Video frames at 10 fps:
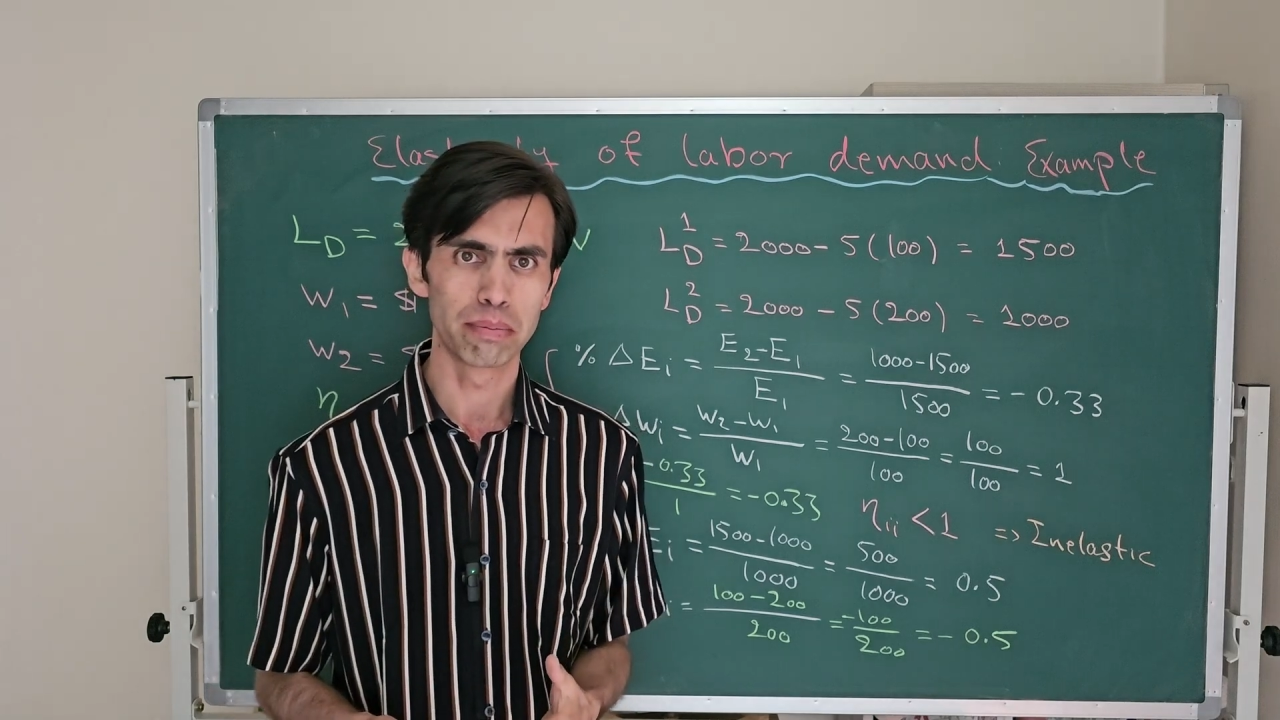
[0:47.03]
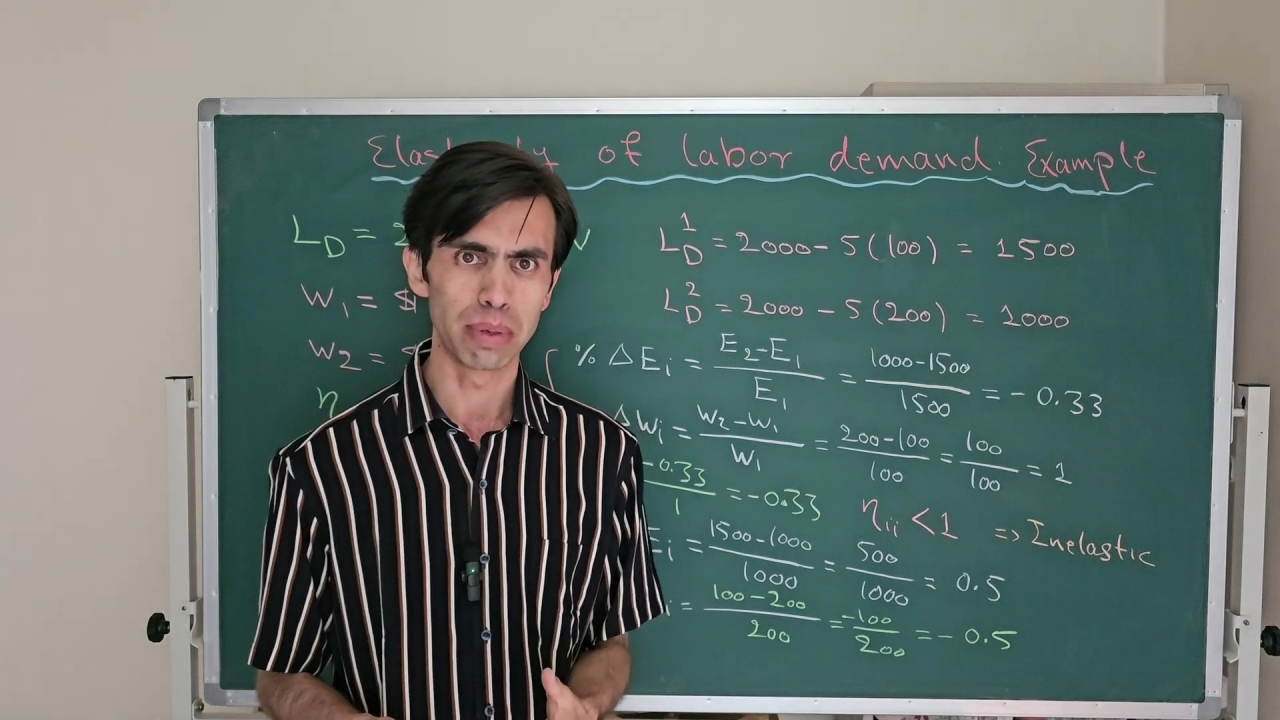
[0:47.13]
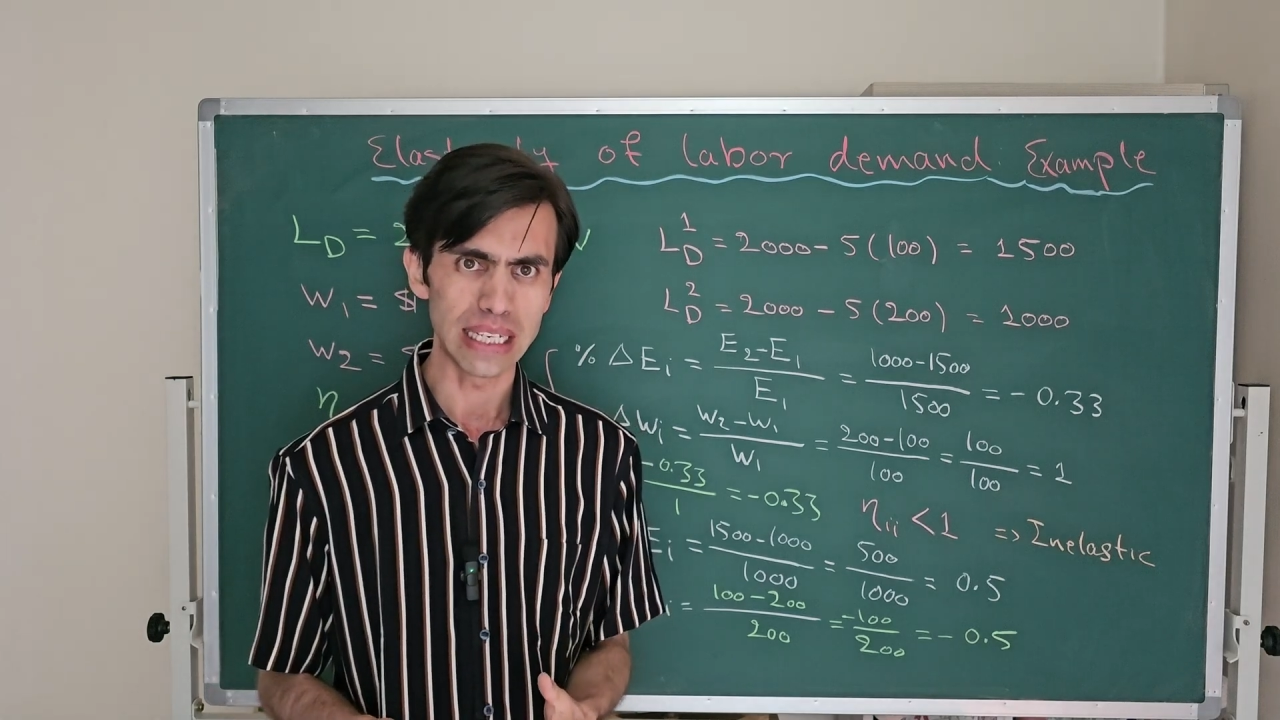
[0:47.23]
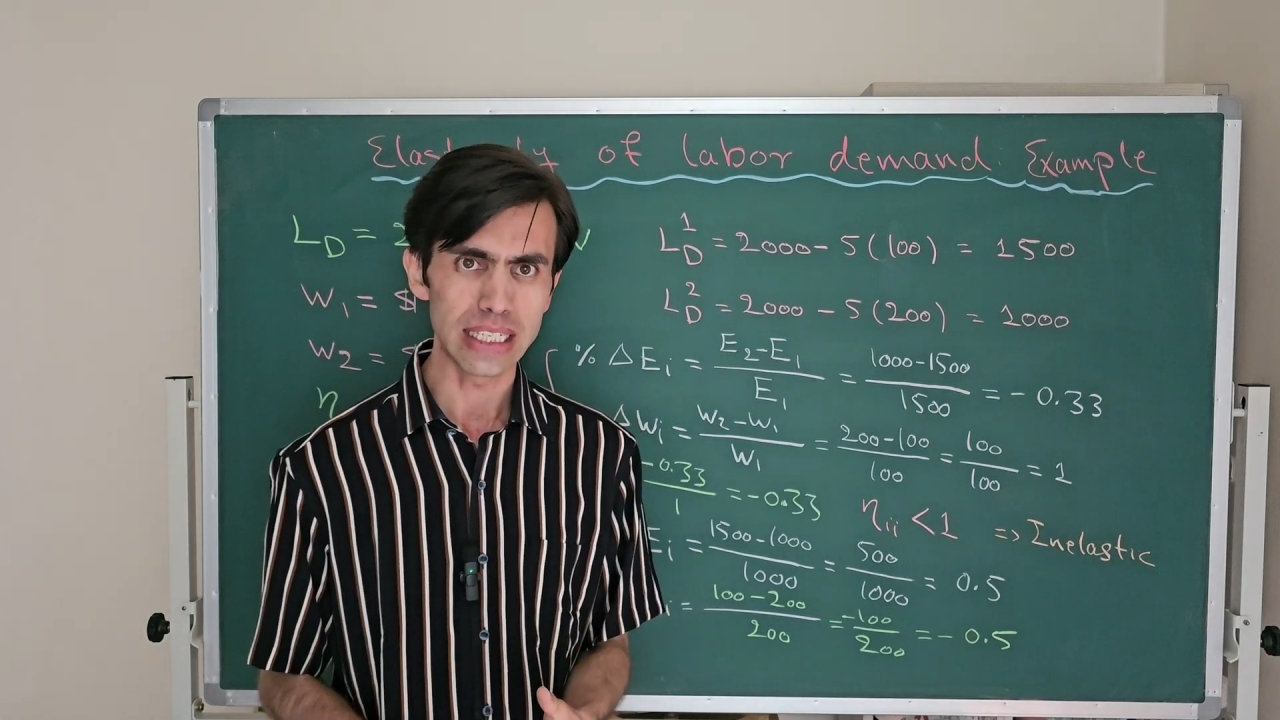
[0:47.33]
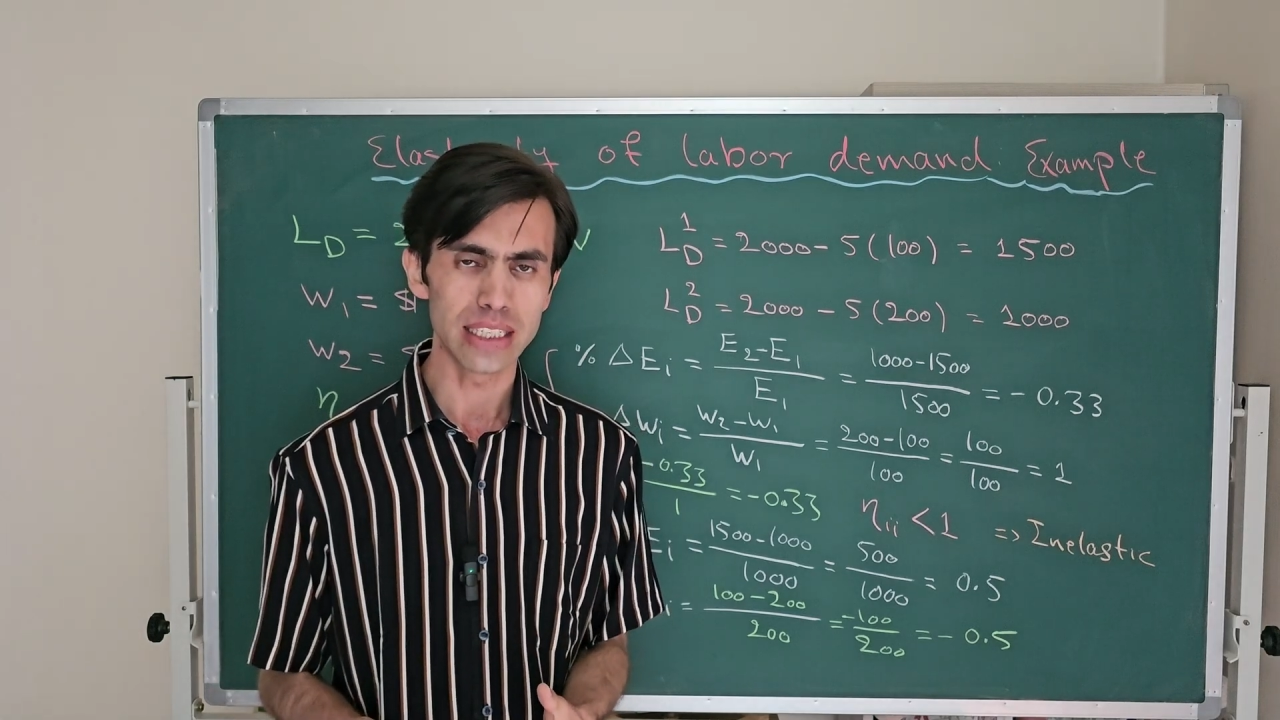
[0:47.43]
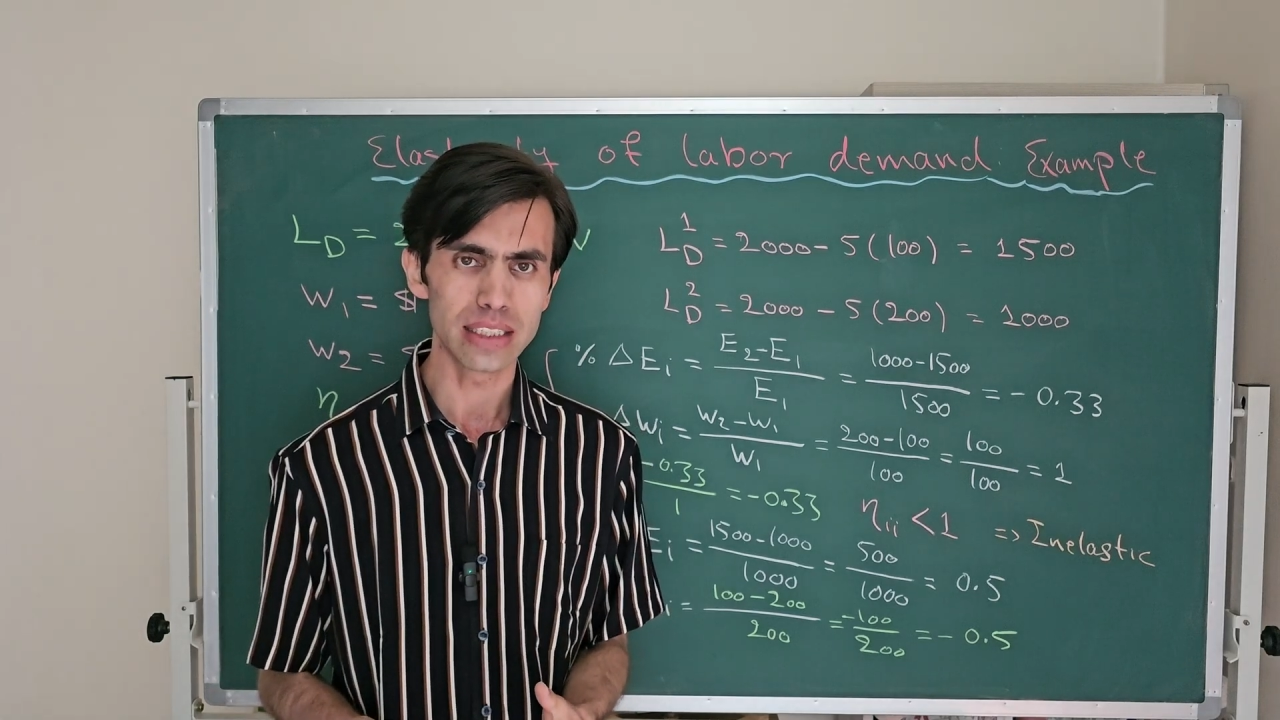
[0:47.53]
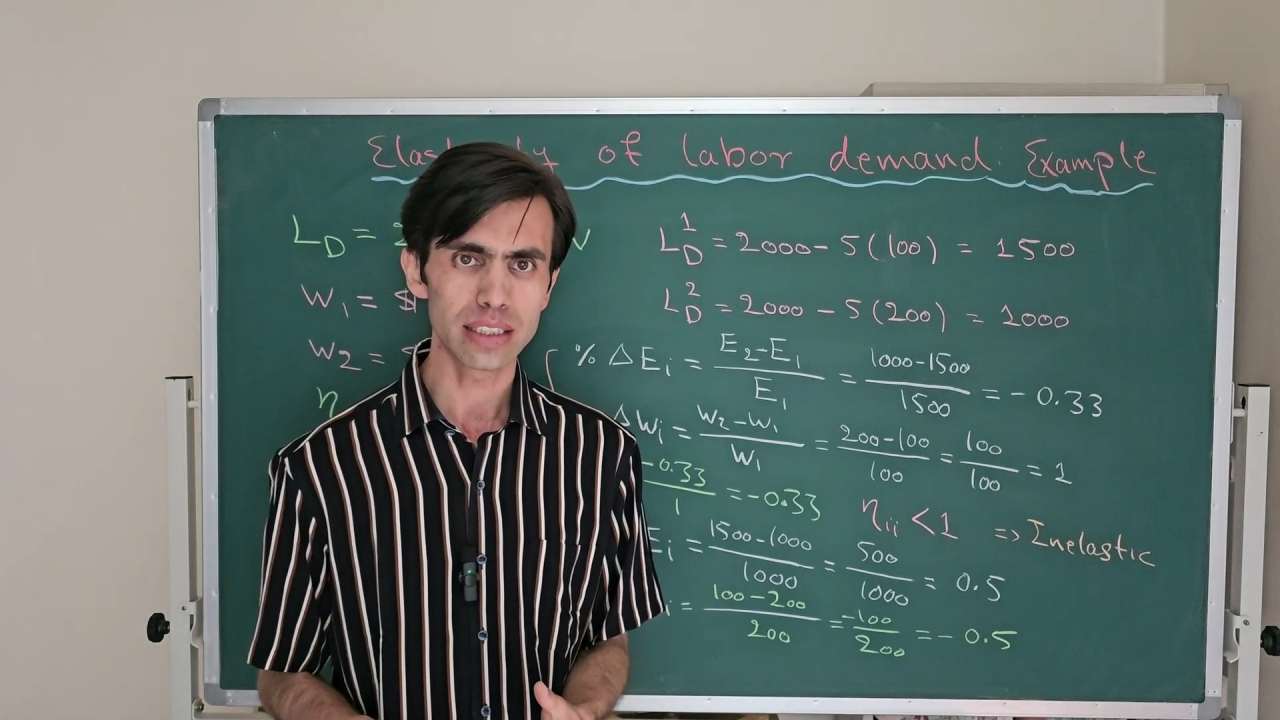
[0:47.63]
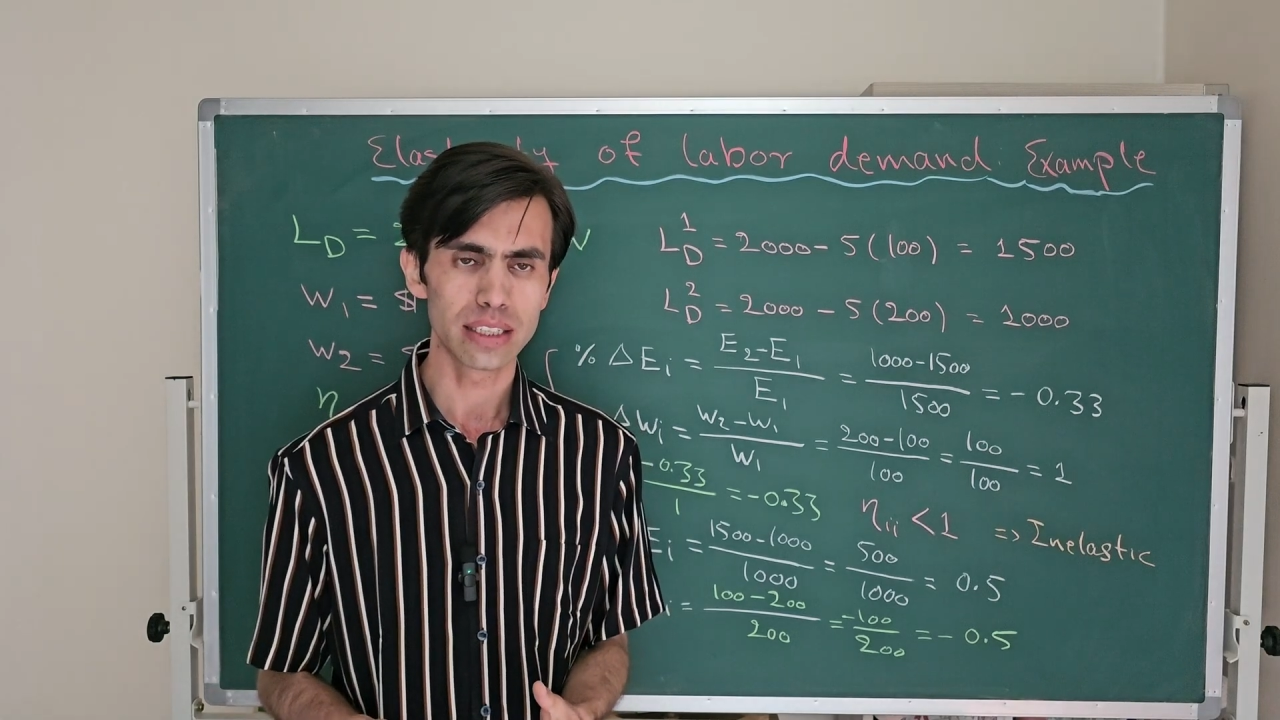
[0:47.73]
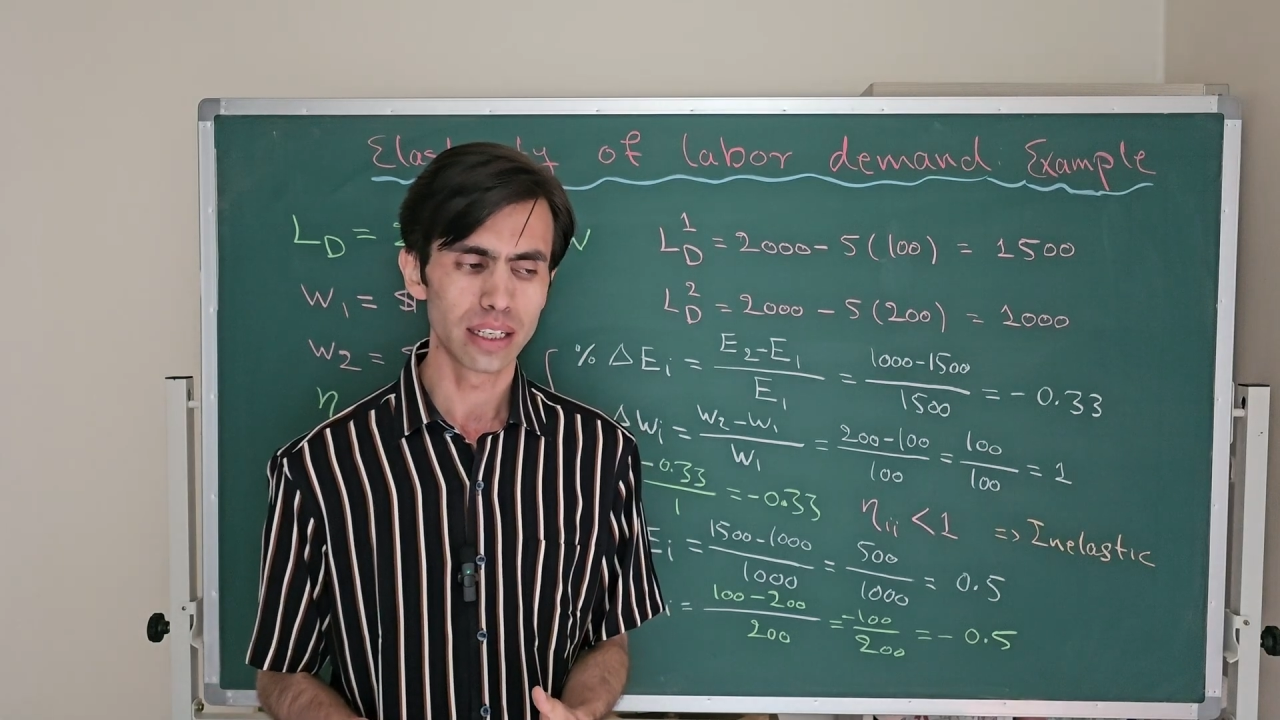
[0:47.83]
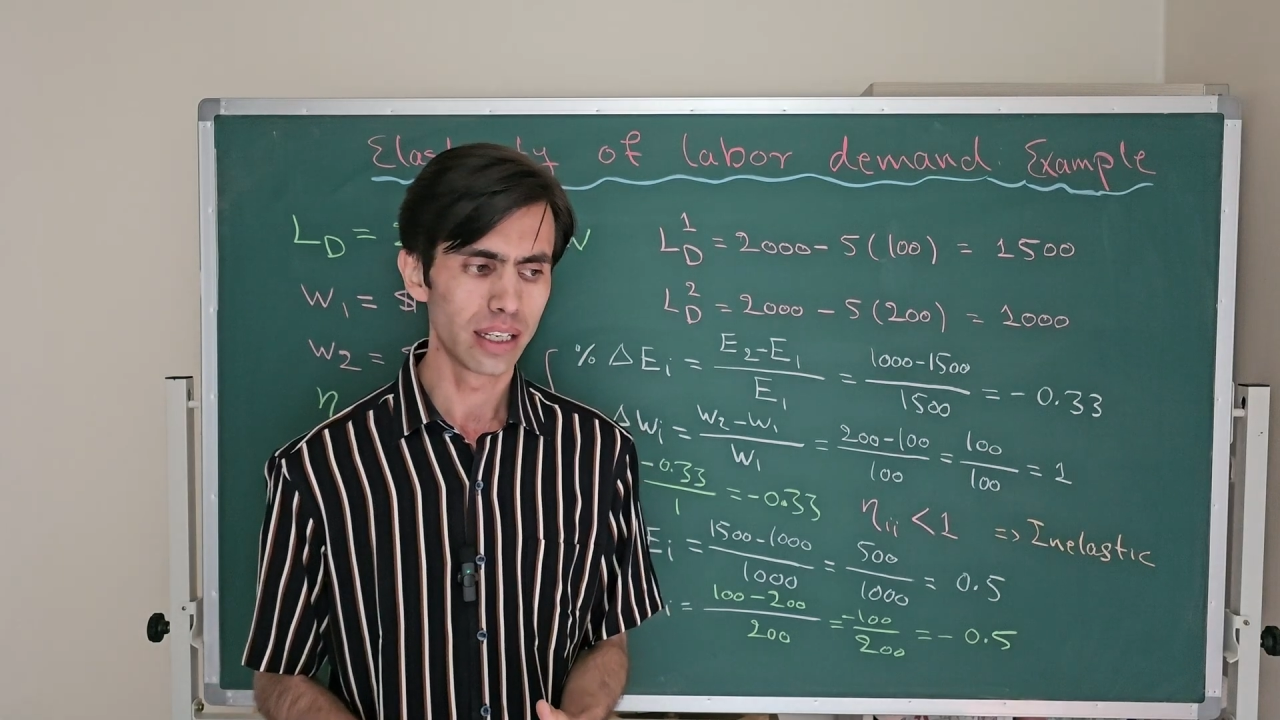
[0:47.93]

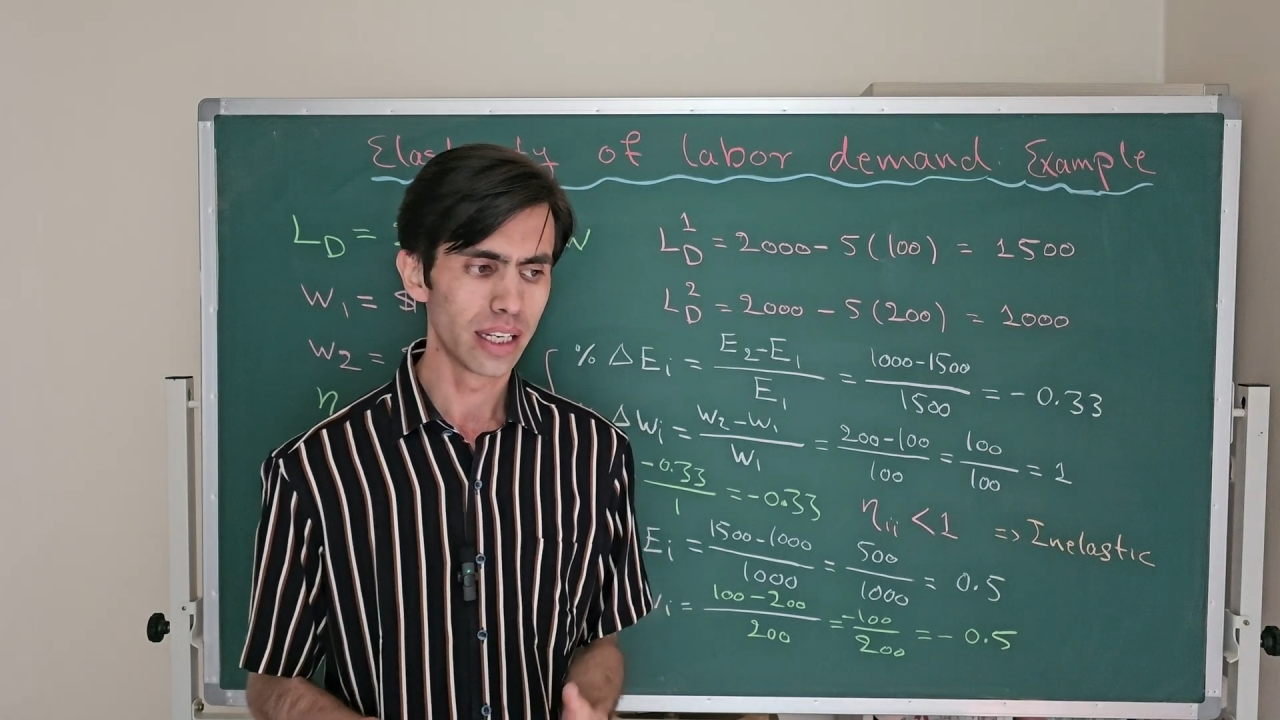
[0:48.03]
please